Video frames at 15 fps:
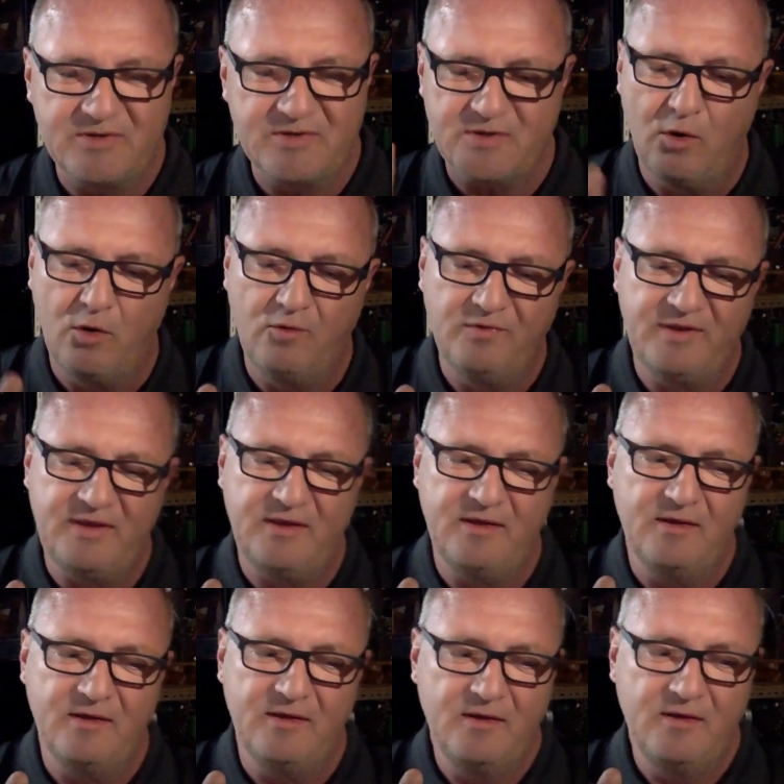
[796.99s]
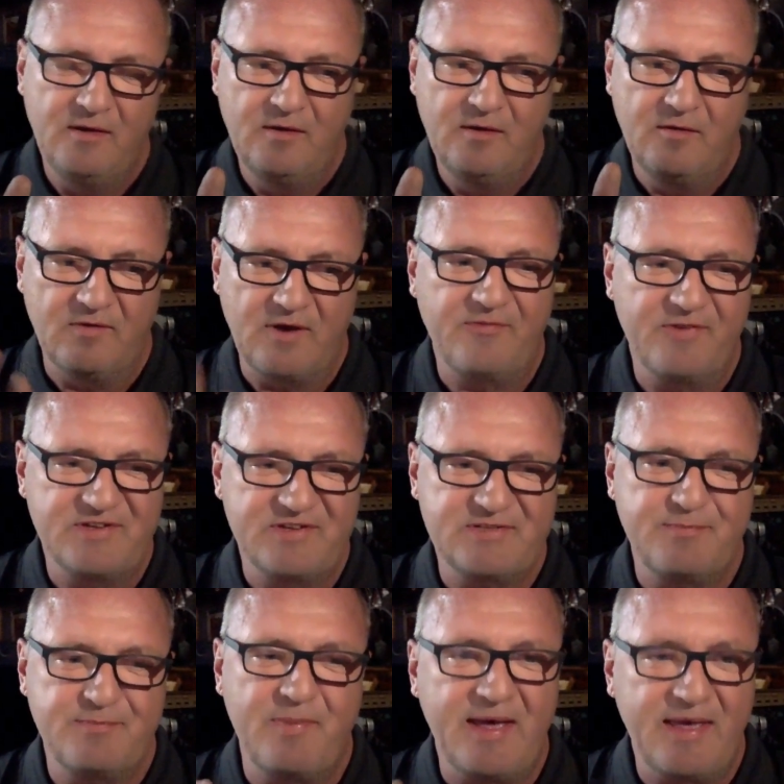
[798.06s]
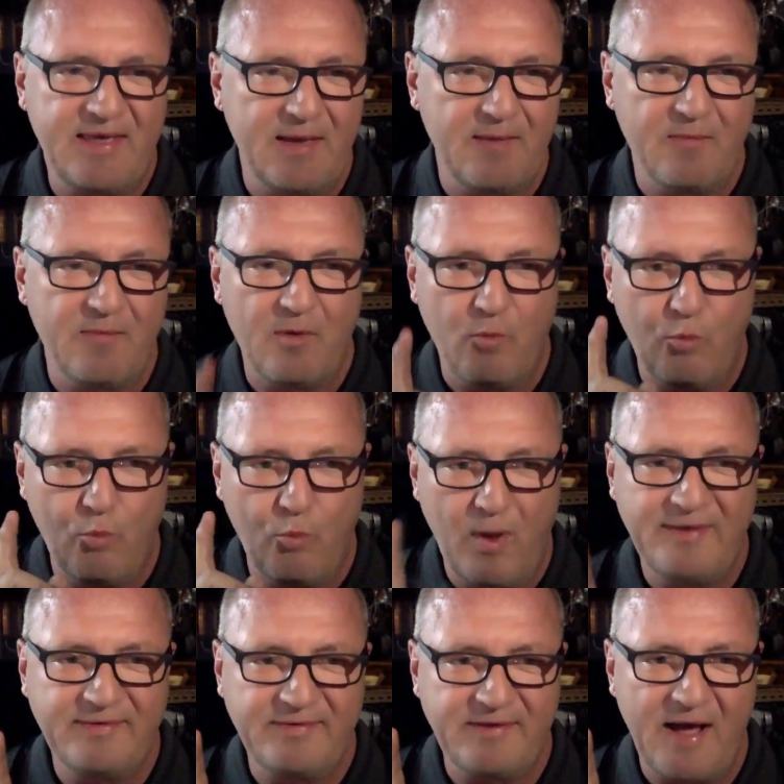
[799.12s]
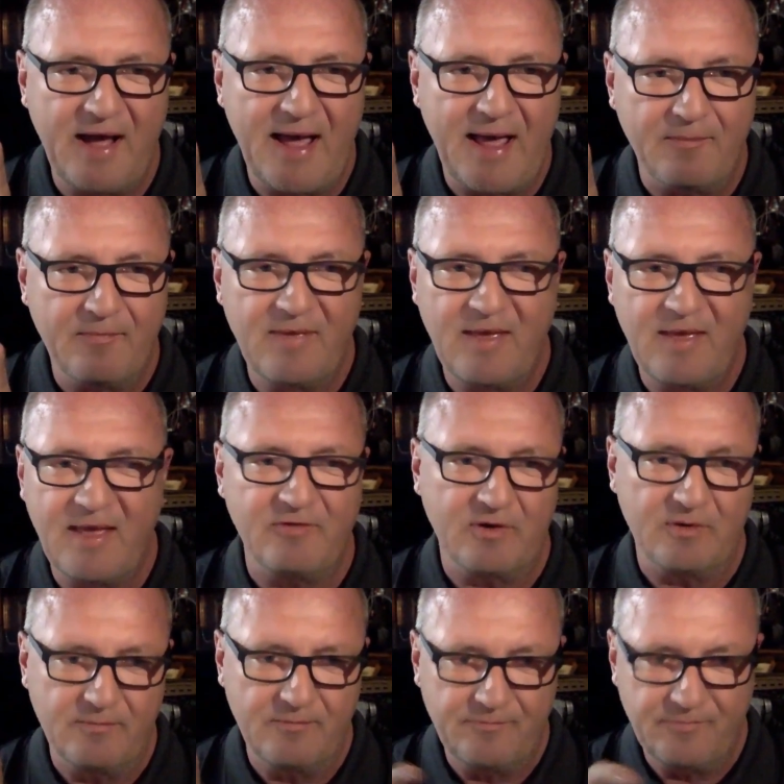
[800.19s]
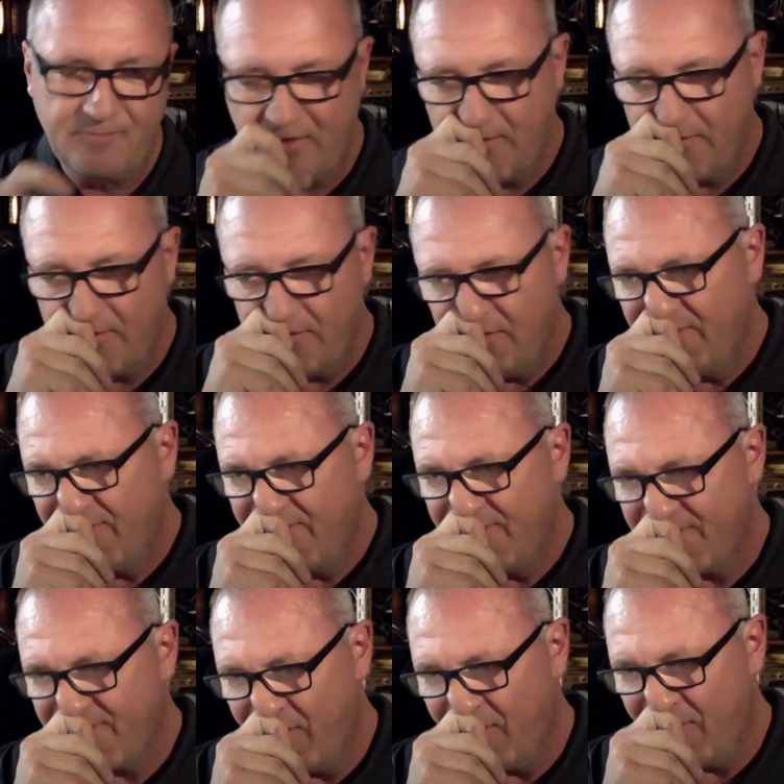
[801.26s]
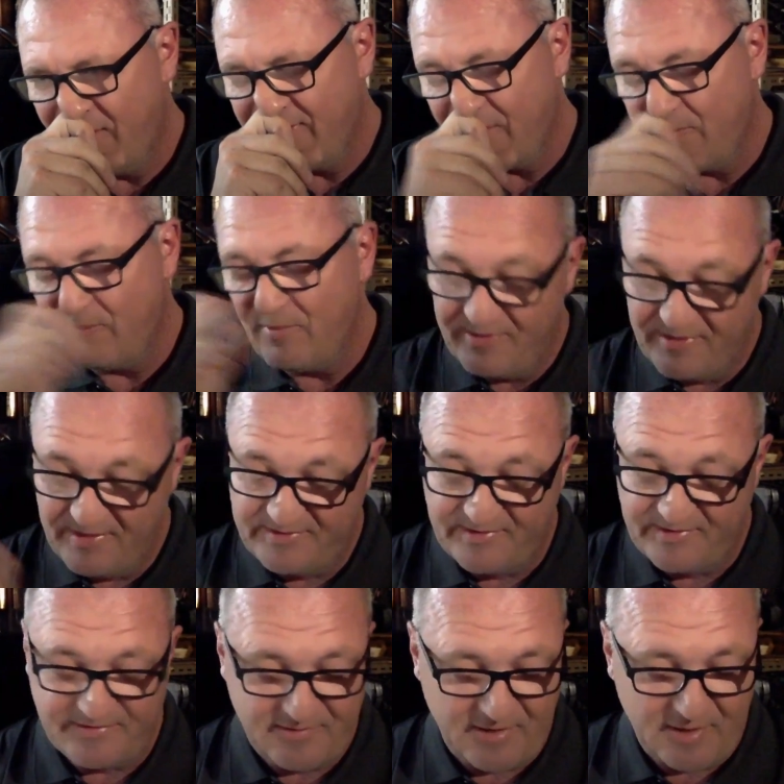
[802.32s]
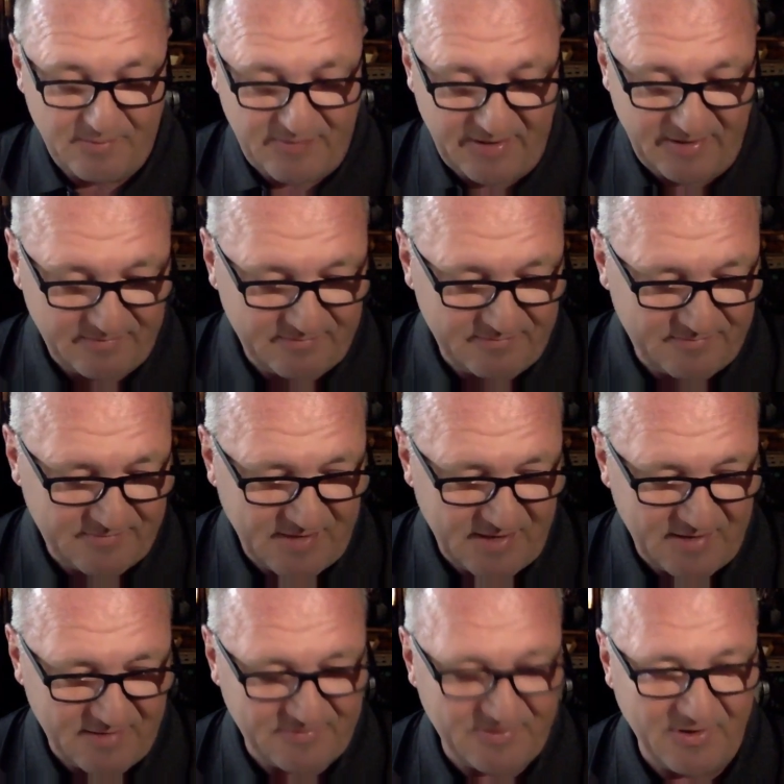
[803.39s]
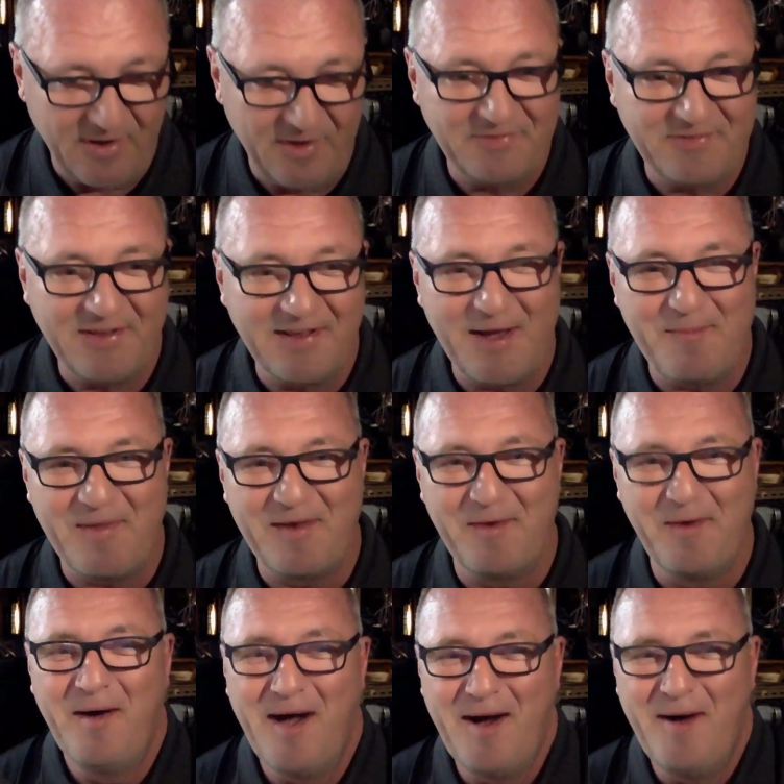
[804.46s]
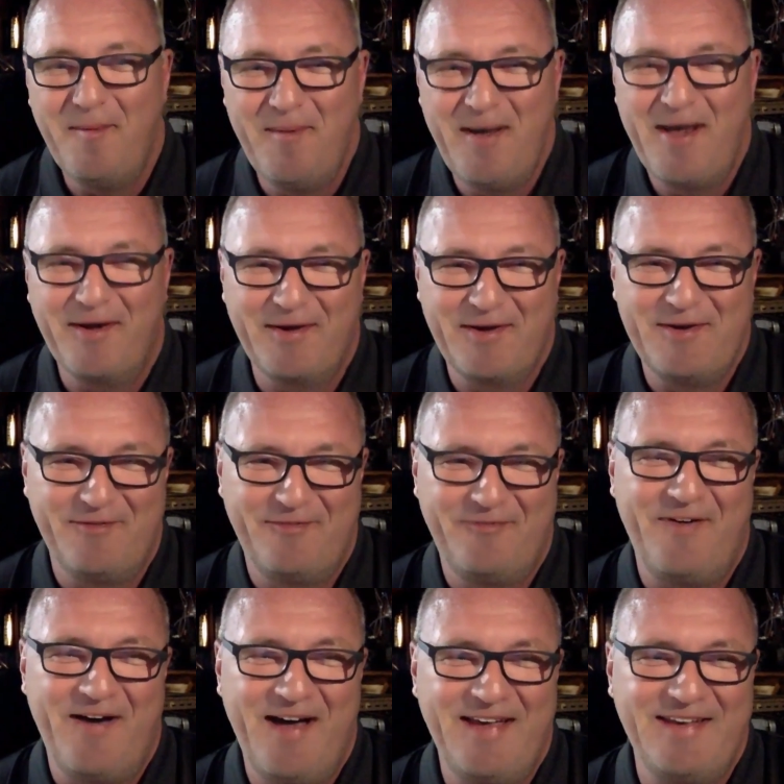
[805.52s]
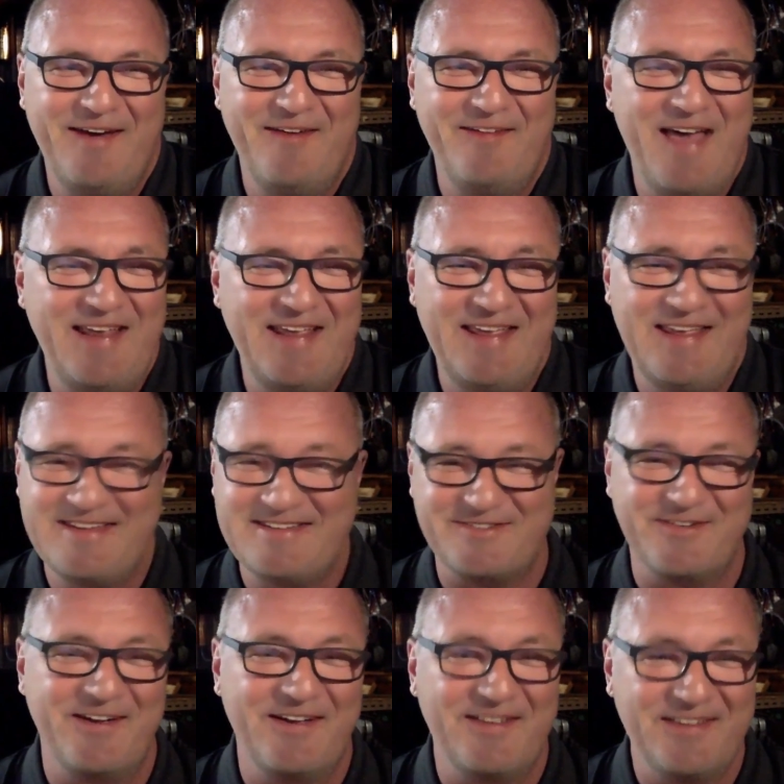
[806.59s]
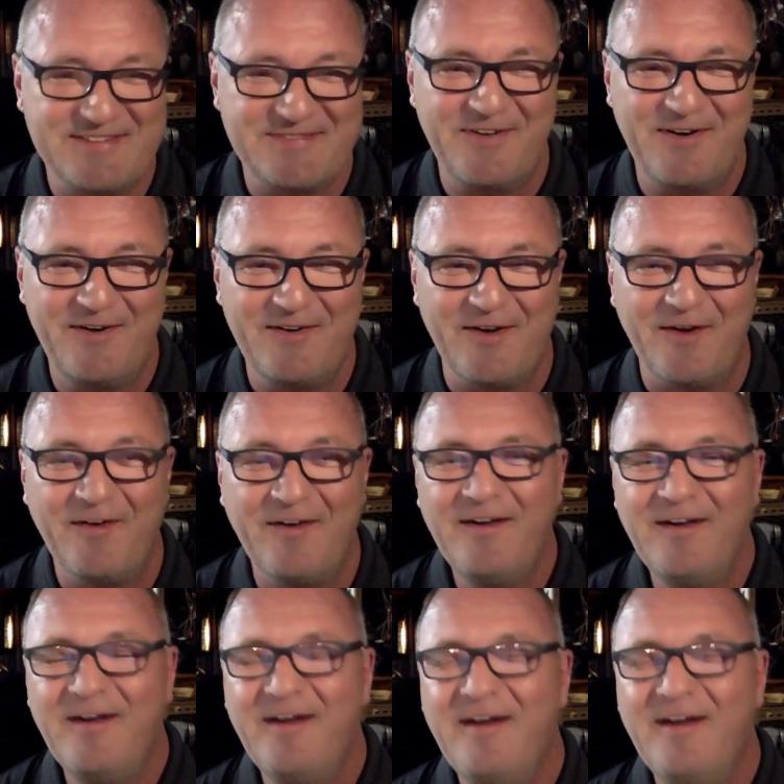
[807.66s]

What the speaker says: It was only referenced by him one time ever. So I thought, well, this is going to be kind of daunting. I mean, I'm going to find out any history on this photo.